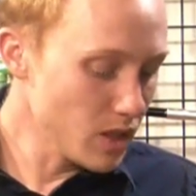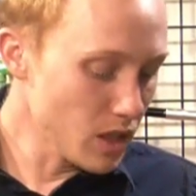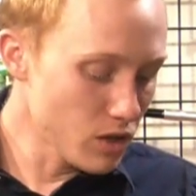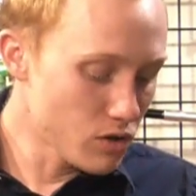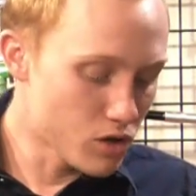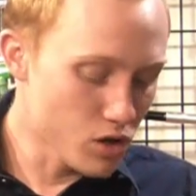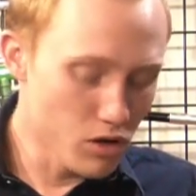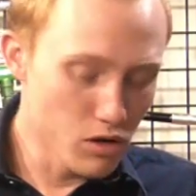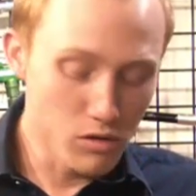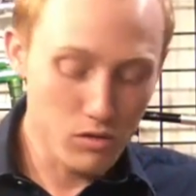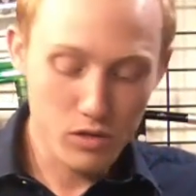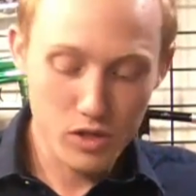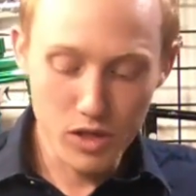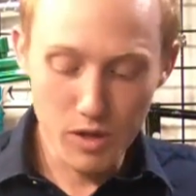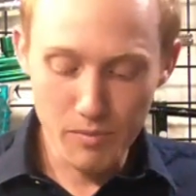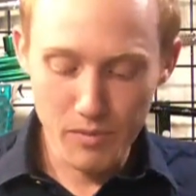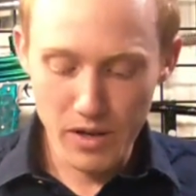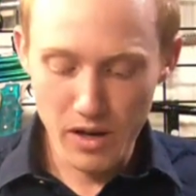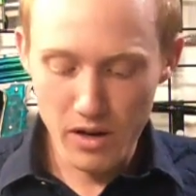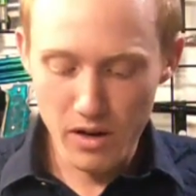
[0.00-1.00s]
So
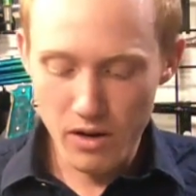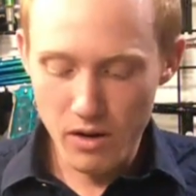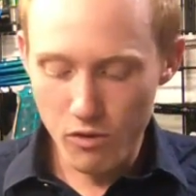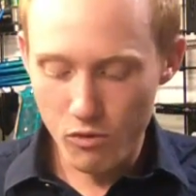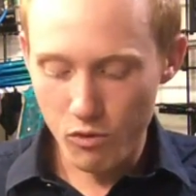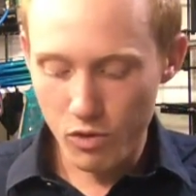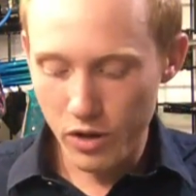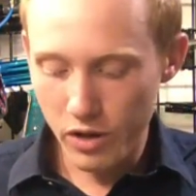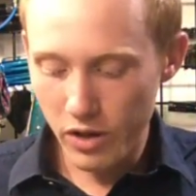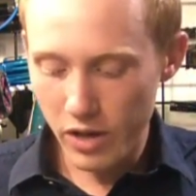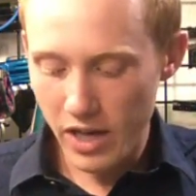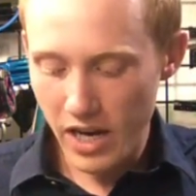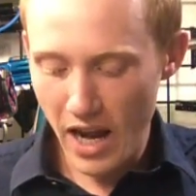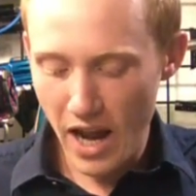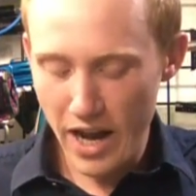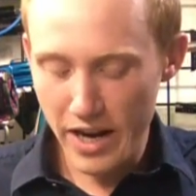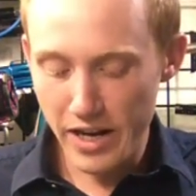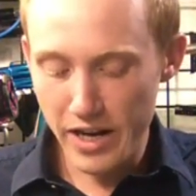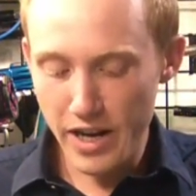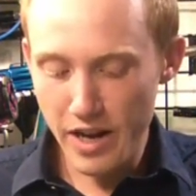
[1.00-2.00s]
something really
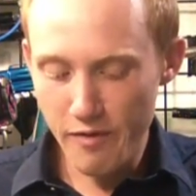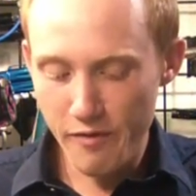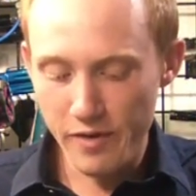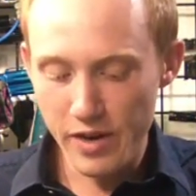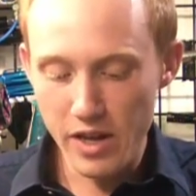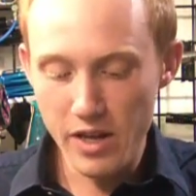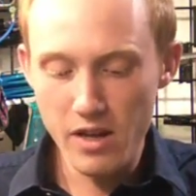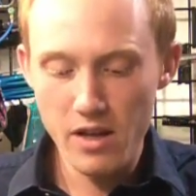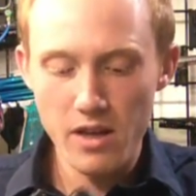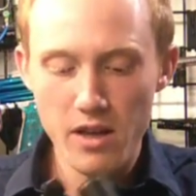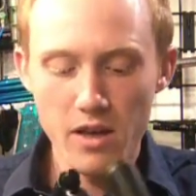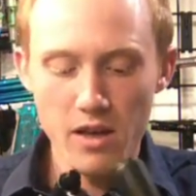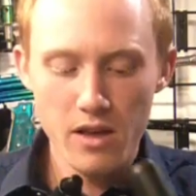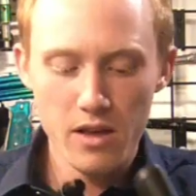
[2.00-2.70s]
kind of nifty.